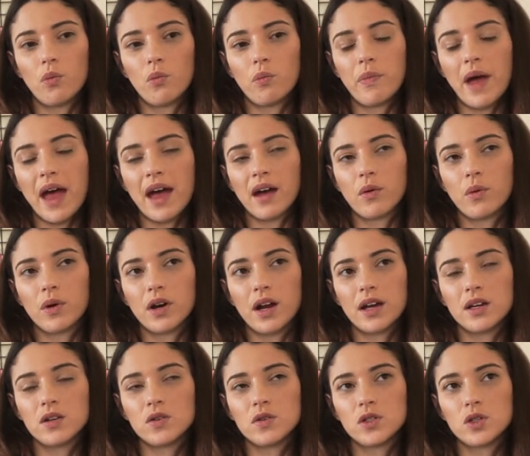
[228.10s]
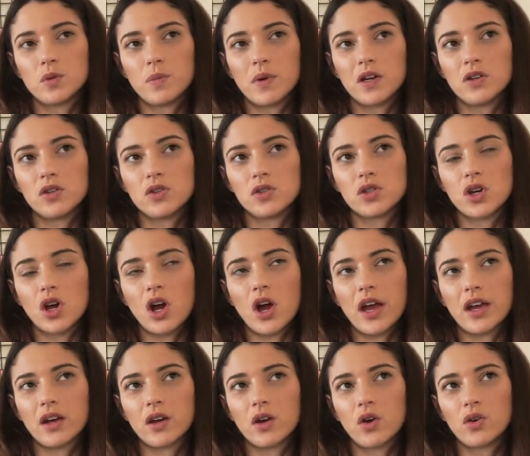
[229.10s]
back when I used to binge,
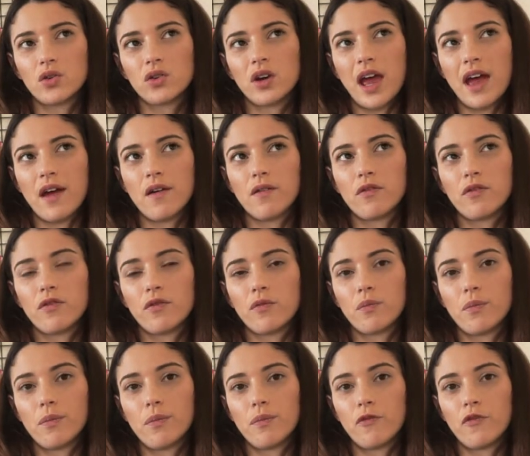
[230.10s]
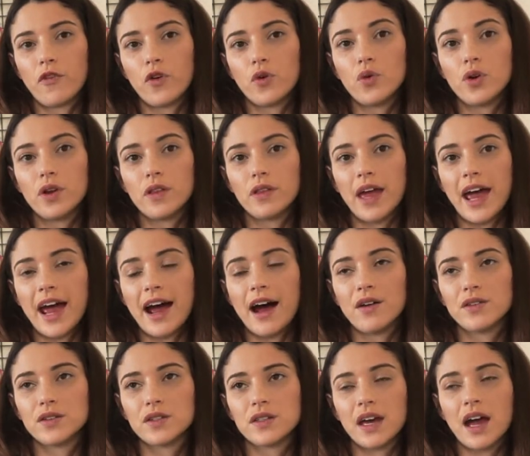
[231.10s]
I couldn't have food in the
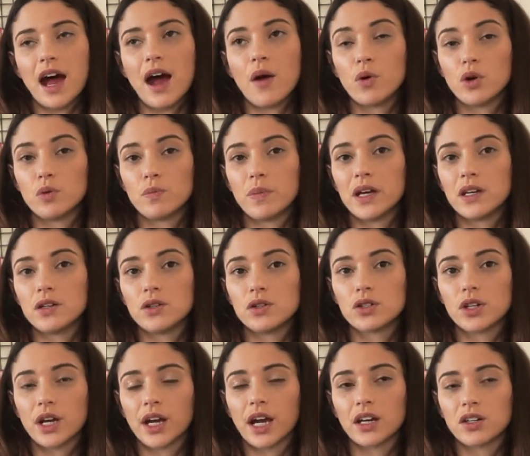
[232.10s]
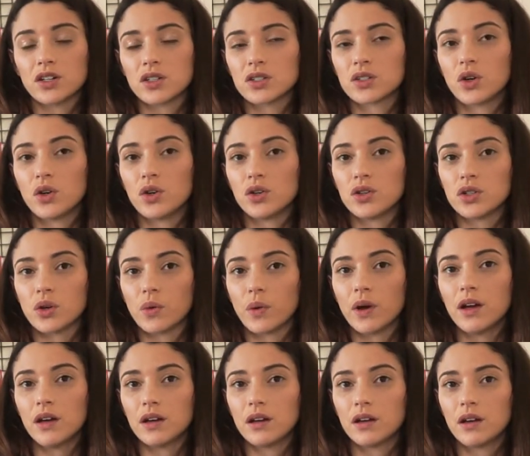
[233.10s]
house that I would binge, like I just couldn't do
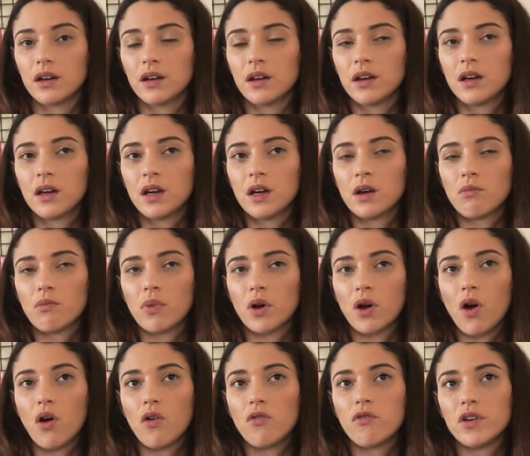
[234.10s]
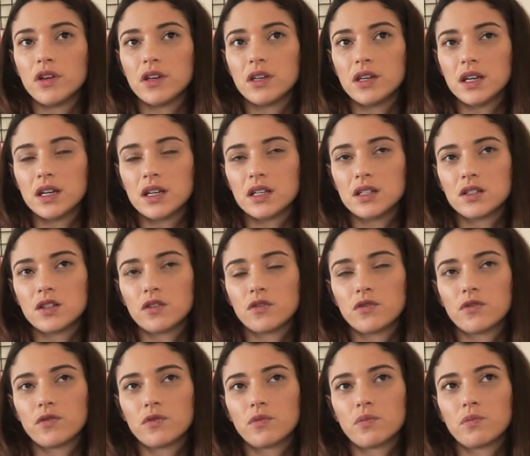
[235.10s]
it. But over years
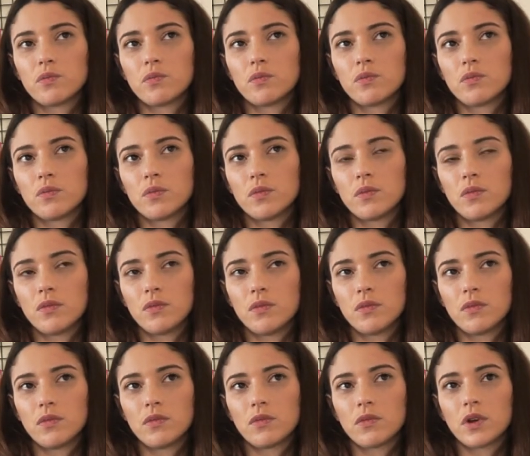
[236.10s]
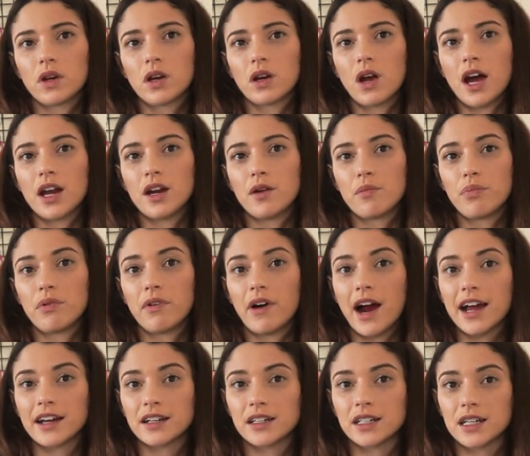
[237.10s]
of kind of
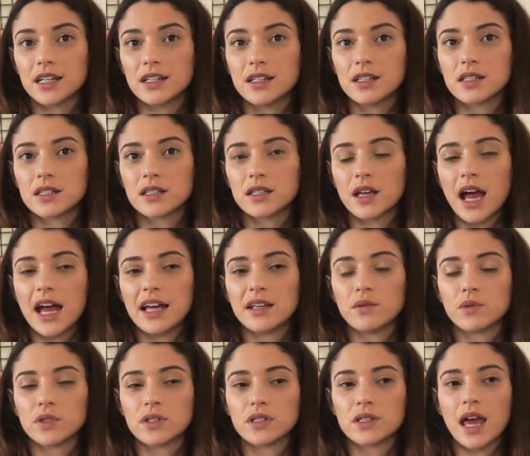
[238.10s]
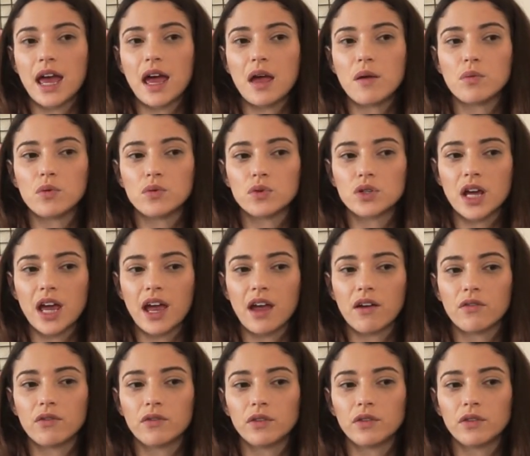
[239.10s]
practice, I was able to have